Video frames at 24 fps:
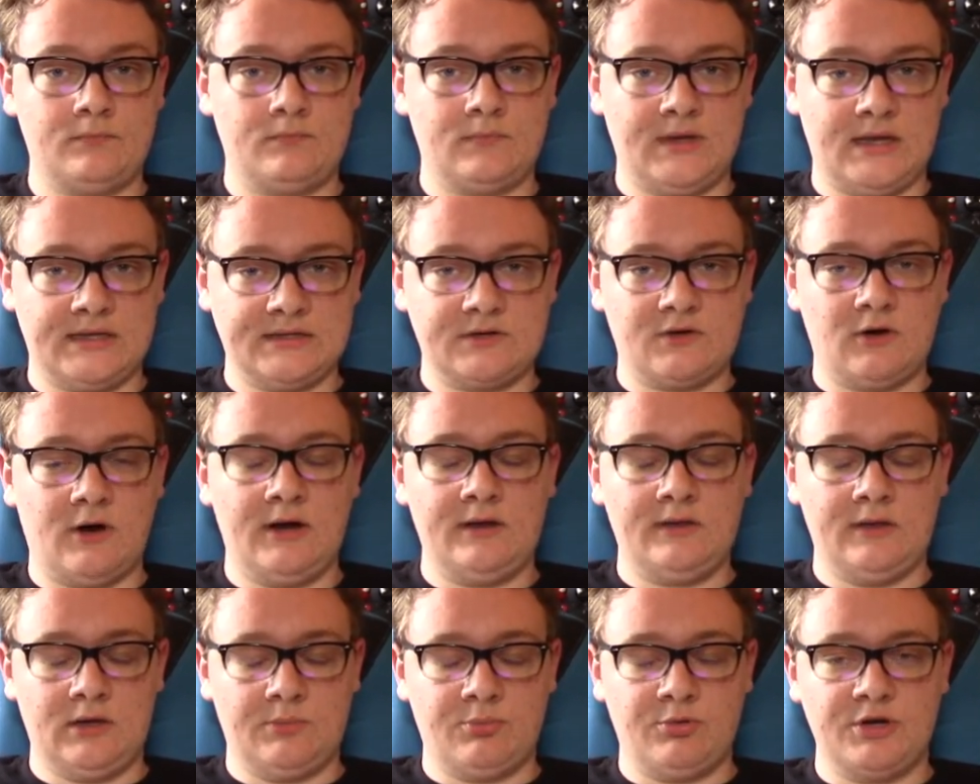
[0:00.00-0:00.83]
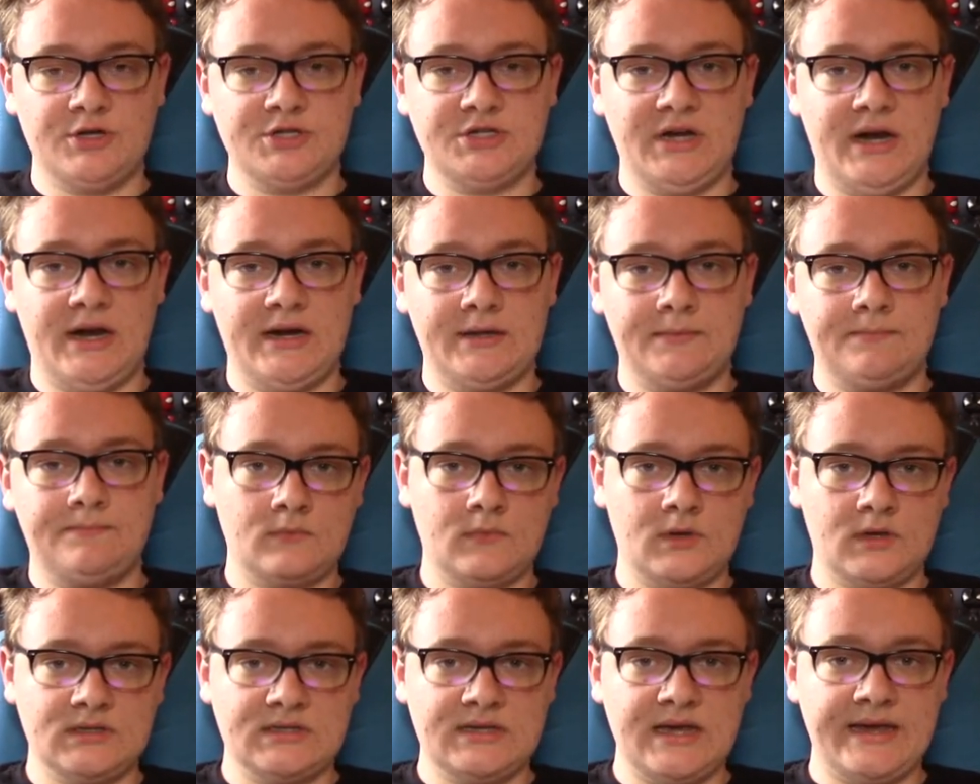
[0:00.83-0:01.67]
That's greatly appreciated.
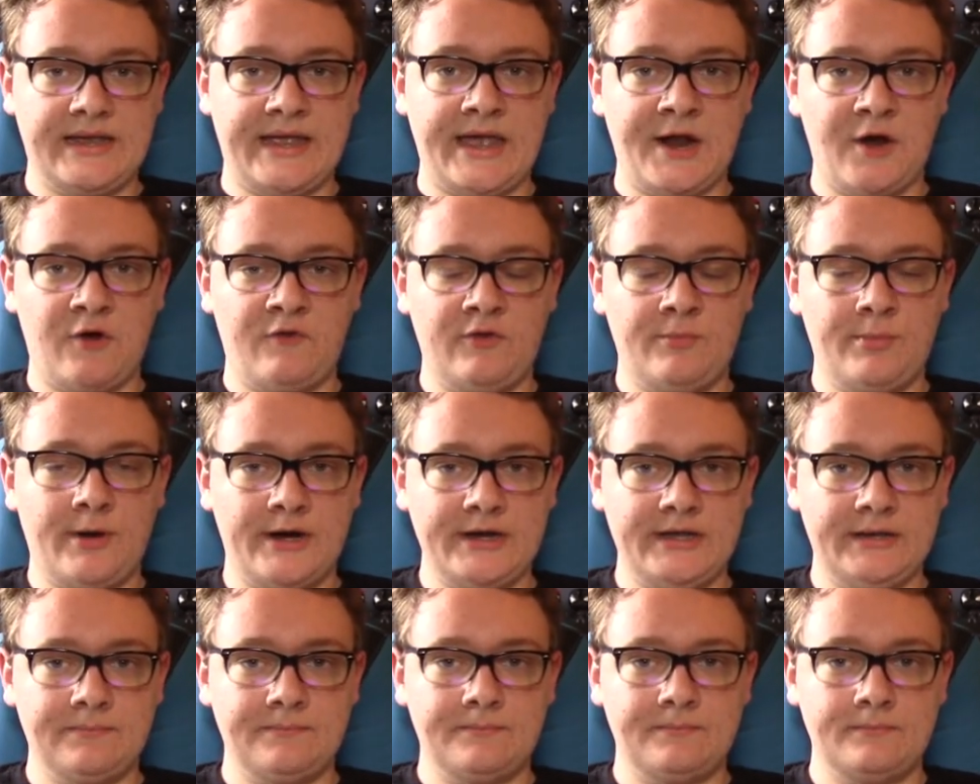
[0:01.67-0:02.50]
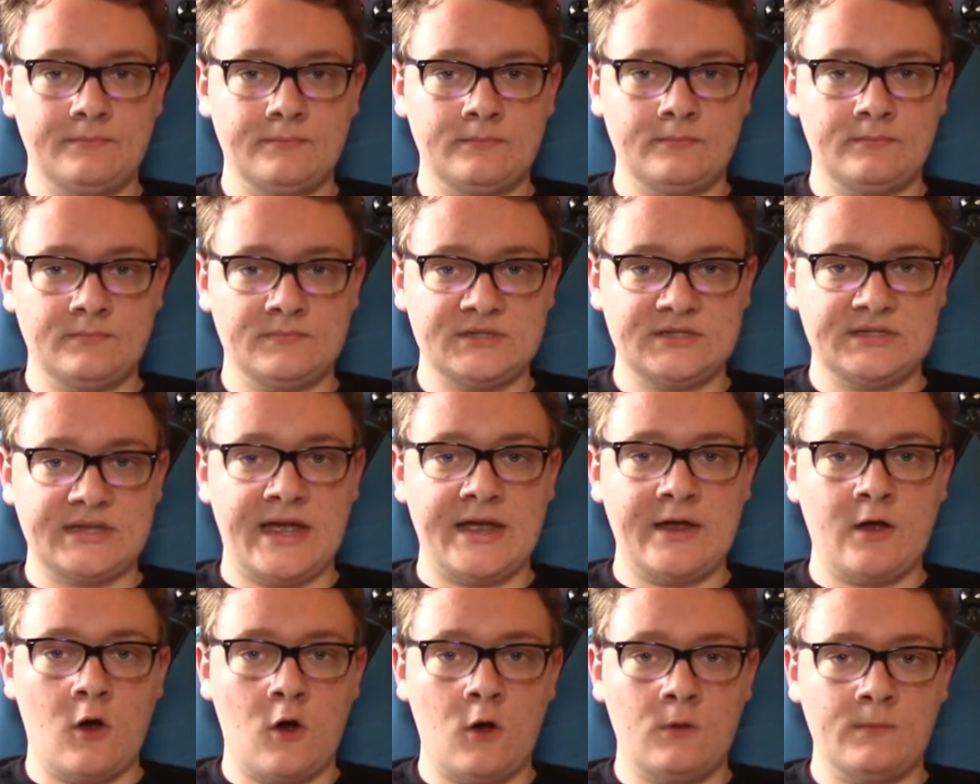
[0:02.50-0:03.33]
Take care, everybody. Stay
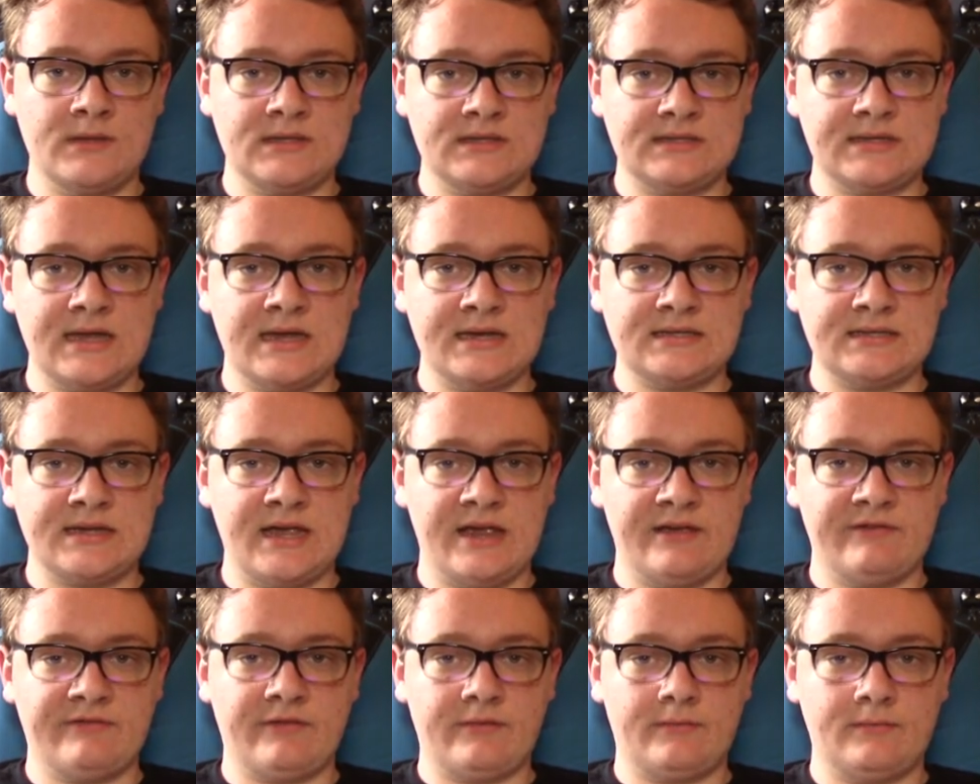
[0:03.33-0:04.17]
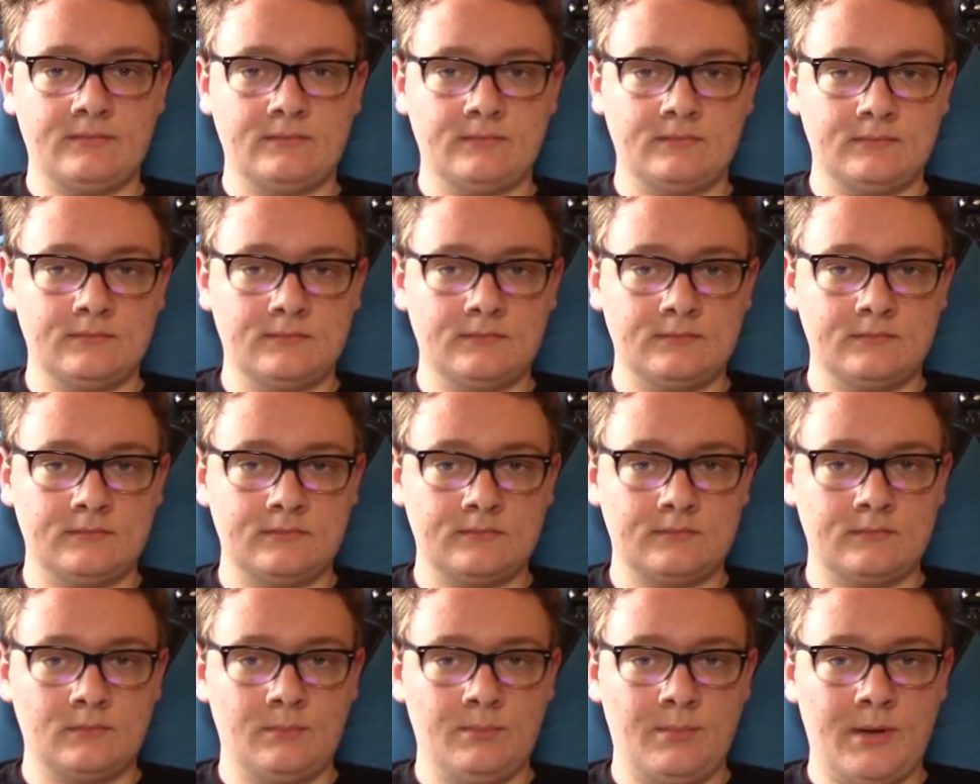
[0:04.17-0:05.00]
home and stay safe.
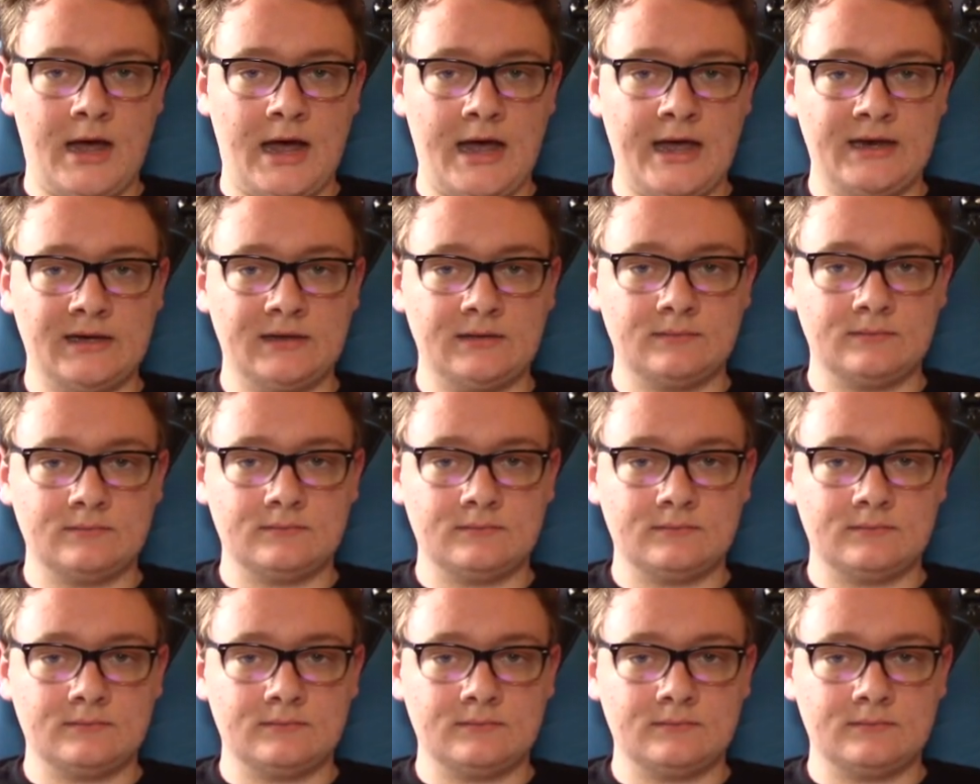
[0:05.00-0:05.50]
Bye.